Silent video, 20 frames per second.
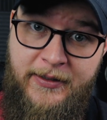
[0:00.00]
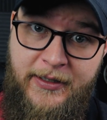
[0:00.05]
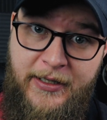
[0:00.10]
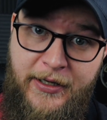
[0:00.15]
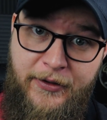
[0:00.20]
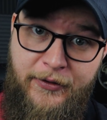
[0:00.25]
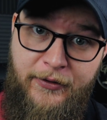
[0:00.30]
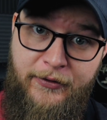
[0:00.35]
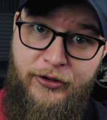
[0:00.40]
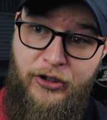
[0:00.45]

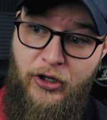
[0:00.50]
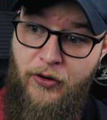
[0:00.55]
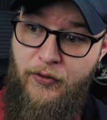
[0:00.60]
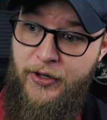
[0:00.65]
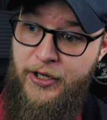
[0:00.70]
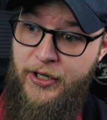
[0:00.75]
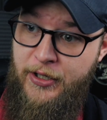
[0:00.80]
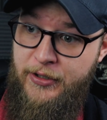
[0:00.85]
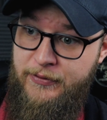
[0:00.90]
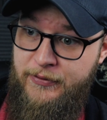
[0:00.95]
either
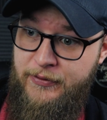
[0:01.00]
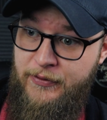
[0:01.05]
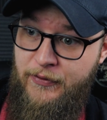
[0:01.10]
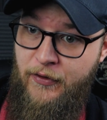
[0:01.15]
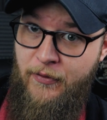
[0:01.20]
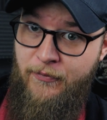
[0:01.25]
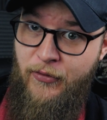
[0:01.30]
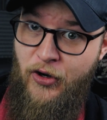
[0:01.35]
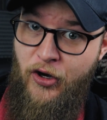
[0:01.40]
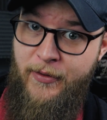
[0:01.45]
Jonah
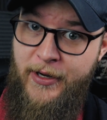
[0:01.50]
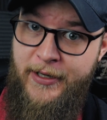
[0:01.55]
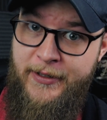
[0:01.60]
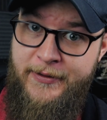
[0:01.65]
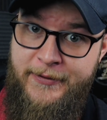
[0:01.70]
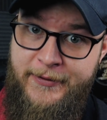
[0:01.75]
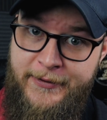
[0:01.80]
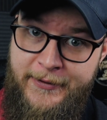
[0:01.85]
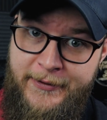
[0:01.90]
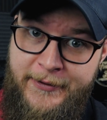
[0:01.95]
or
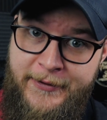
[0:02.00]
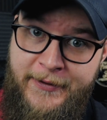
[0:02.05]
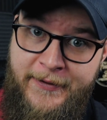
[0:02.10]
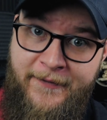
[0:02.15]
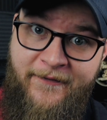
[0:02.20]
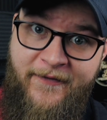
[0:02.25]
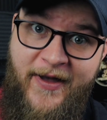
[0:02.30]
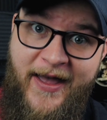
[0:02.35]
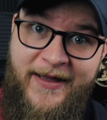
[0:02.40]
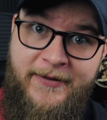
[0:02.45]
Boba
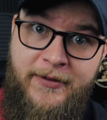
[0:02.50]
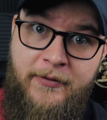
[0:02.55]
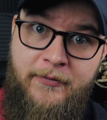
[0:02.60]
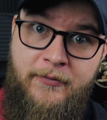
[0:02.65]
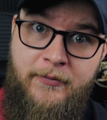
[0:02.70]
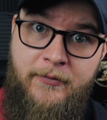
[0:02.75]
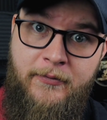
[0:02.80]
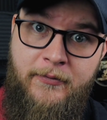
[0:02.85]
Fett.